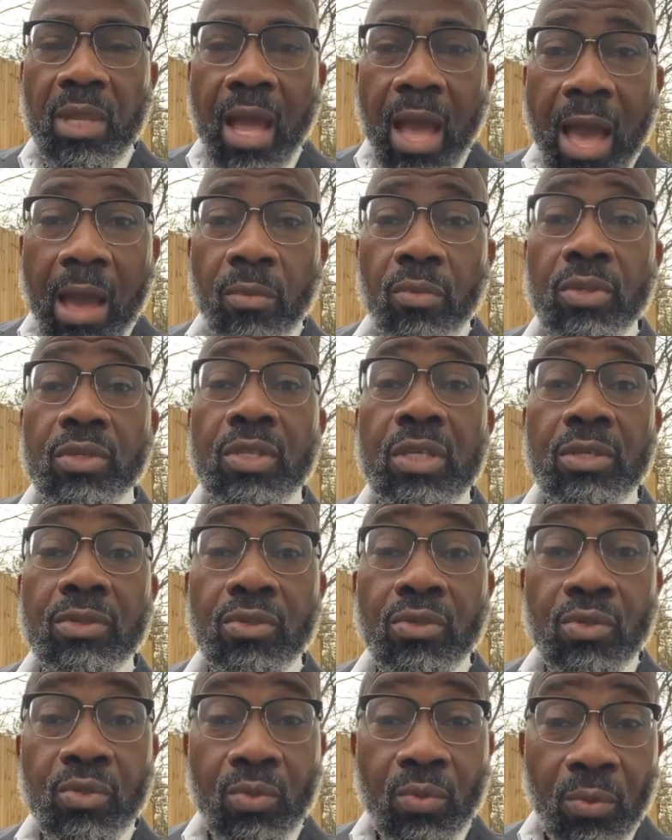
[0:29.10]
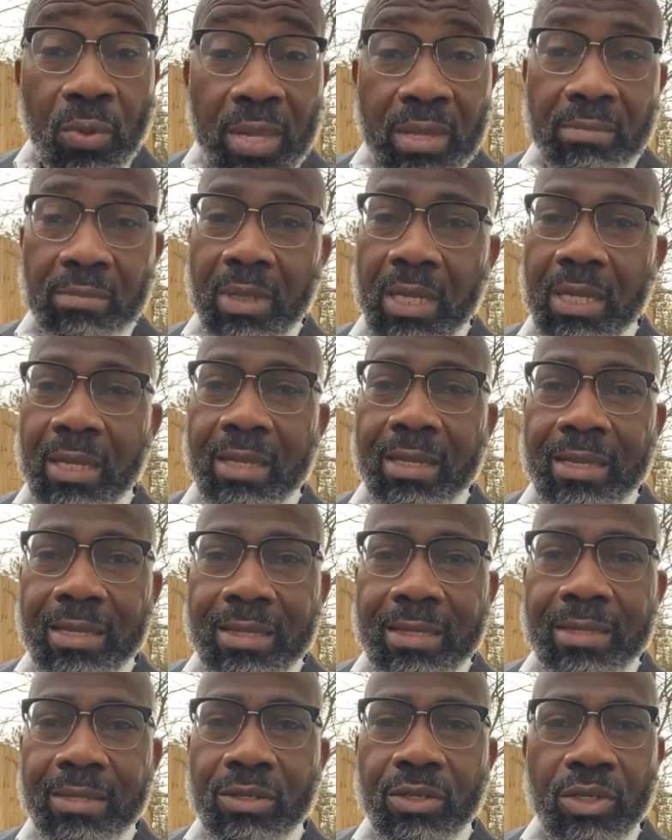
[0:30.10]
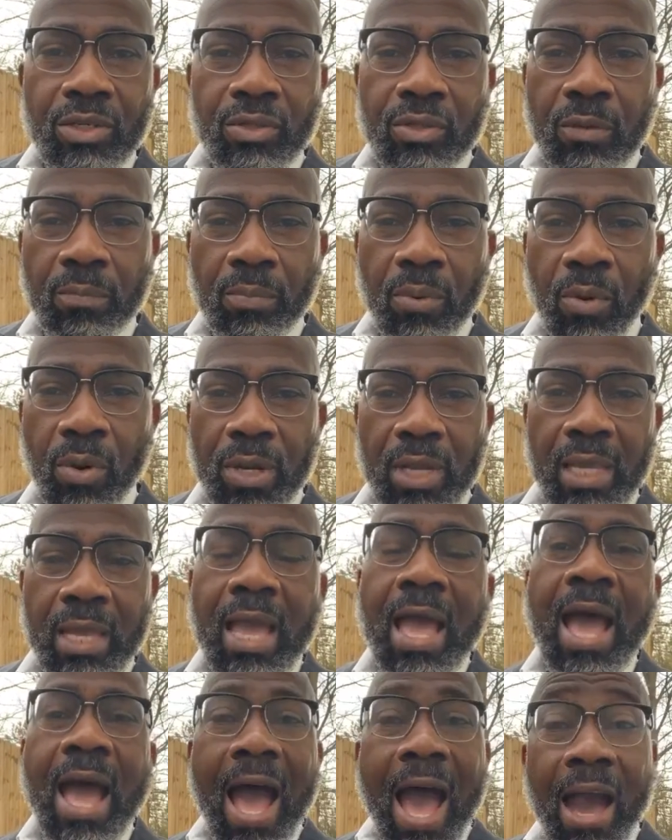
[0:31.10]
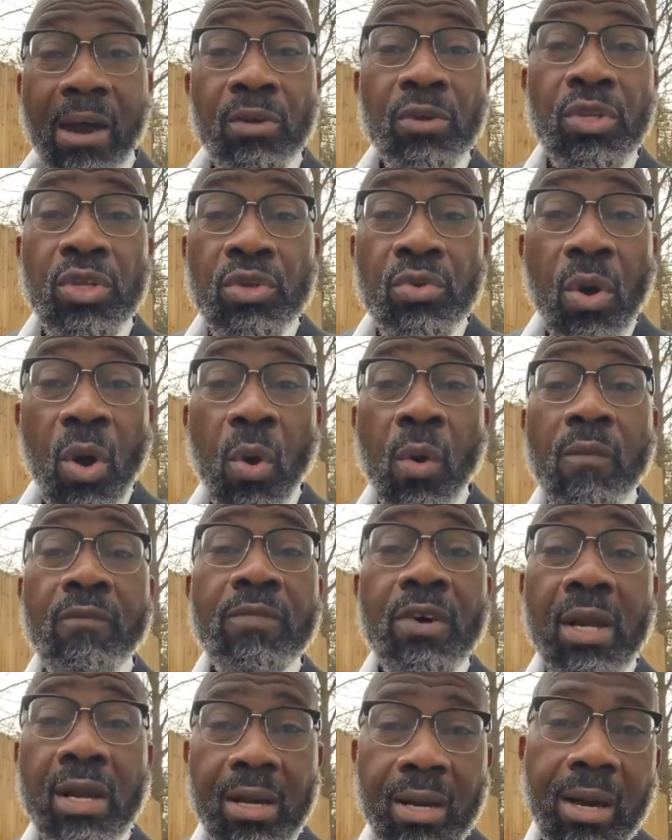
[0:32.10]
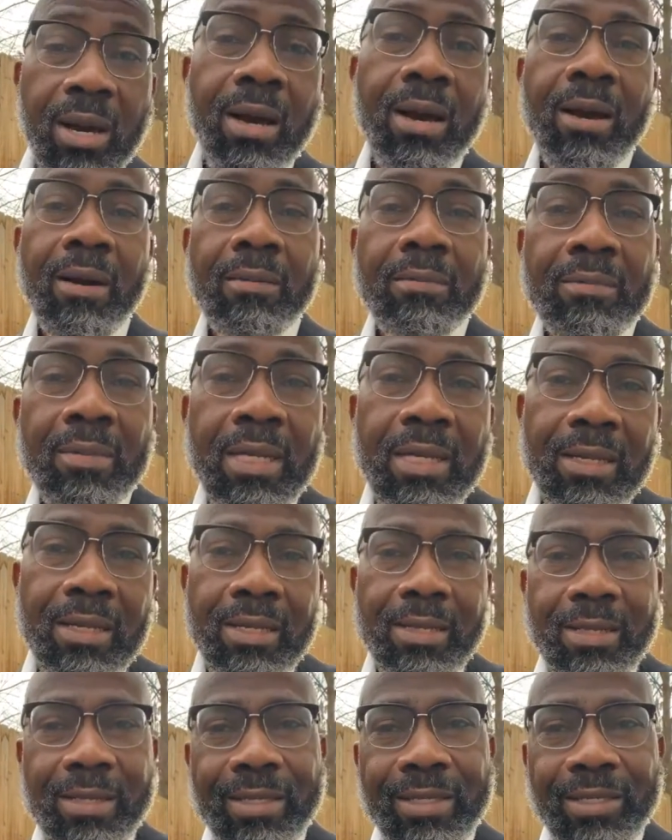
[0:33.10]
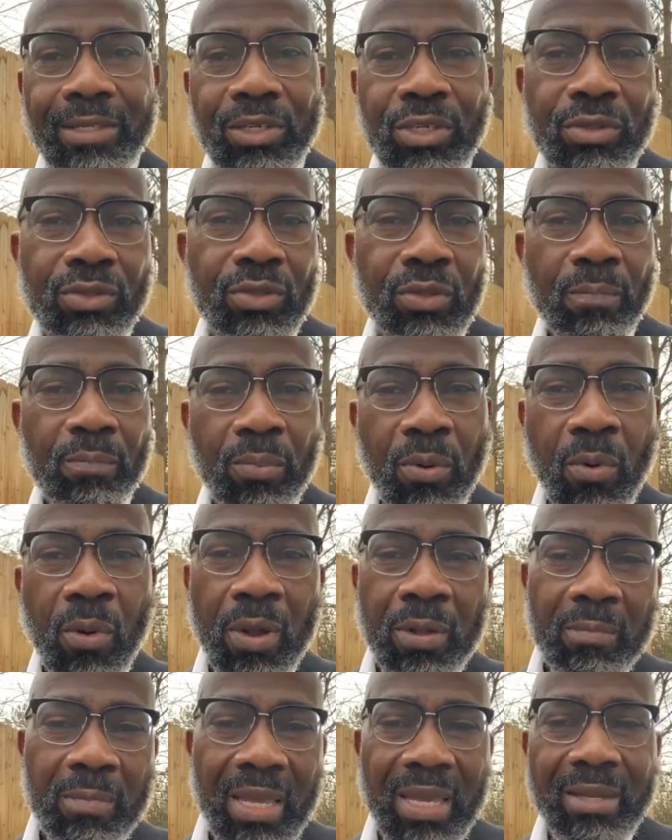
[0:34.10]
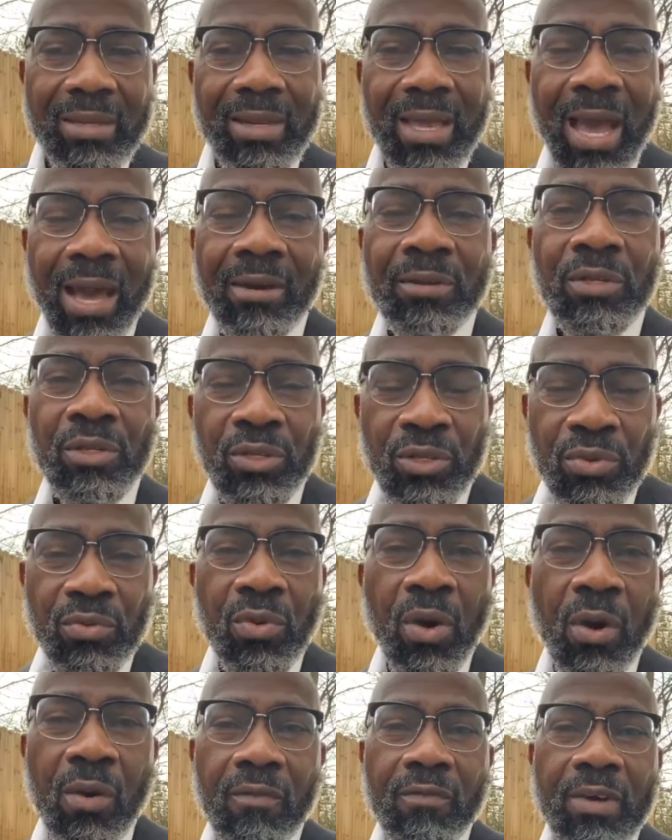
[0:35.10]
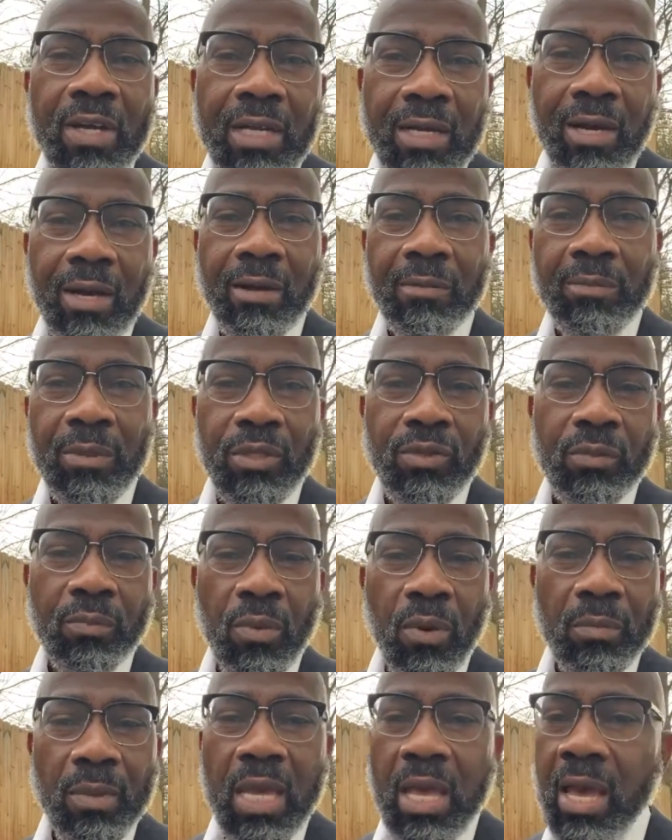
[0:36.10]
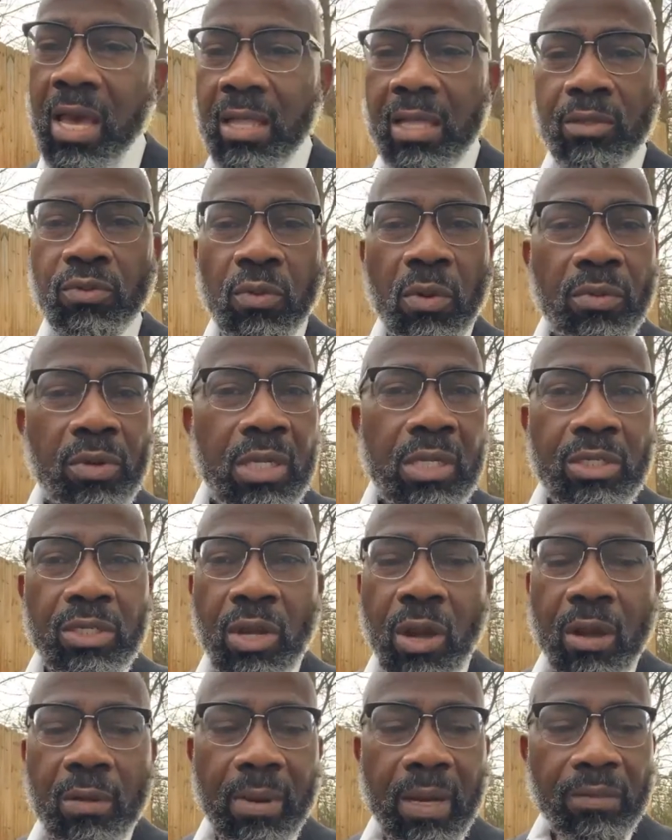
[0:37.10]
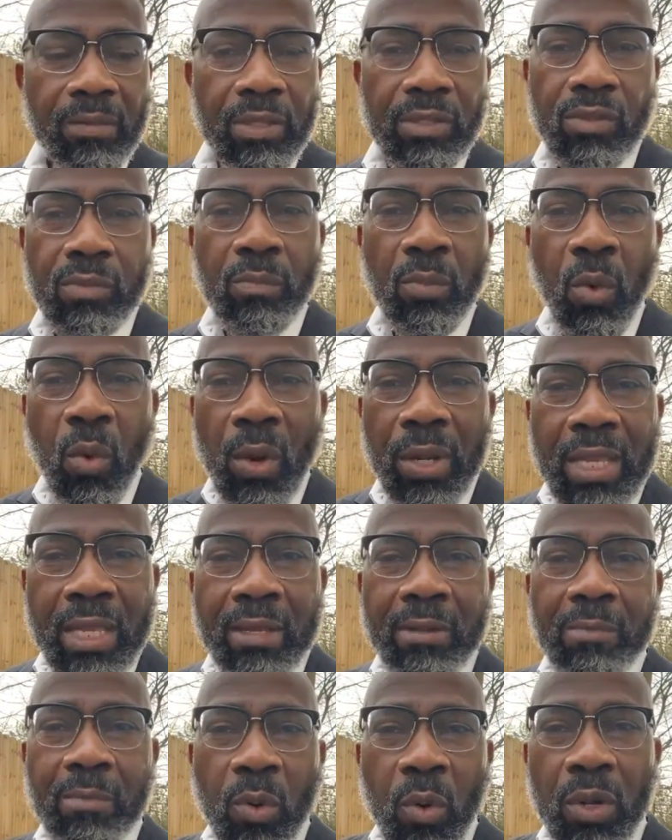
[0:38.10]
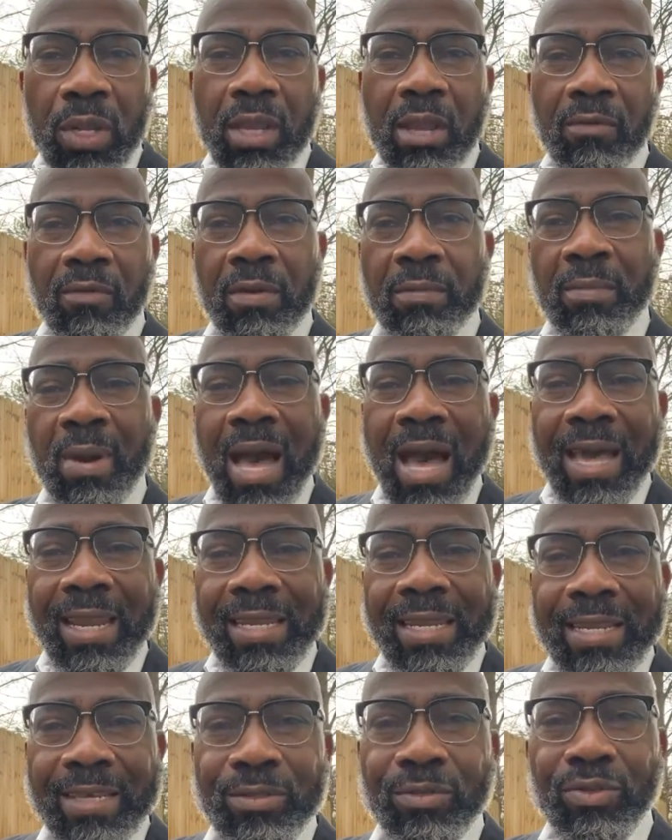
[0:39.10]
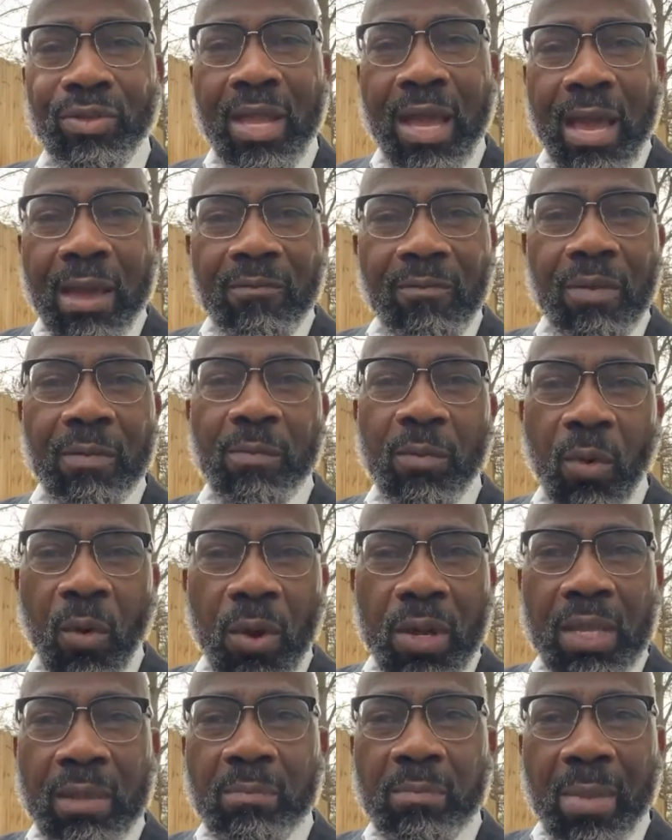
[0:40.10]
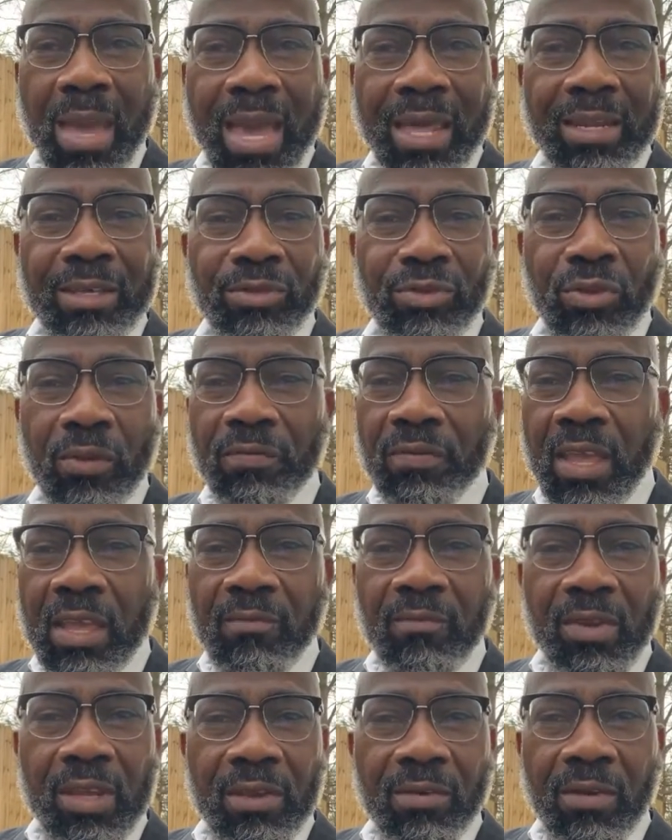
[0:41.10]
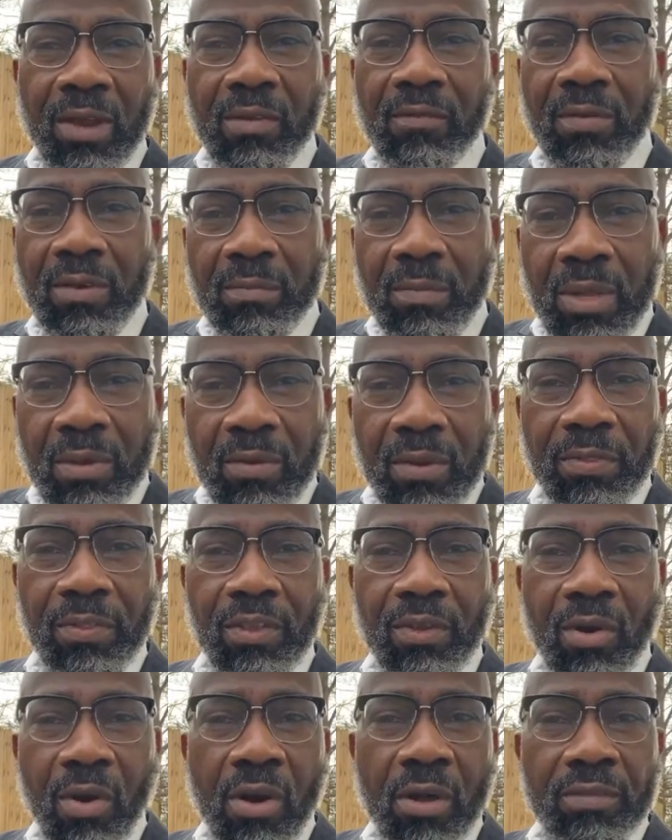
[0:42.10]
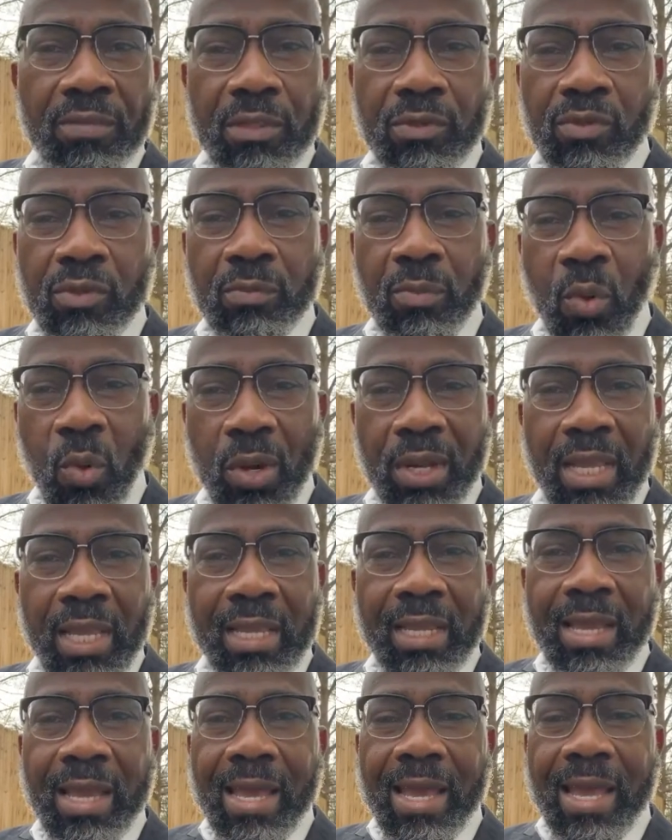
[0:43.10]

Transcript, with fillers: I was extremely disappointed. How do you overcome disappointment? How do you overcome disappointment? That's what we're going to talk about this morning. Good morning, everybody. It's time for Morning Manna. So thankful and grateful to be with you on this morning.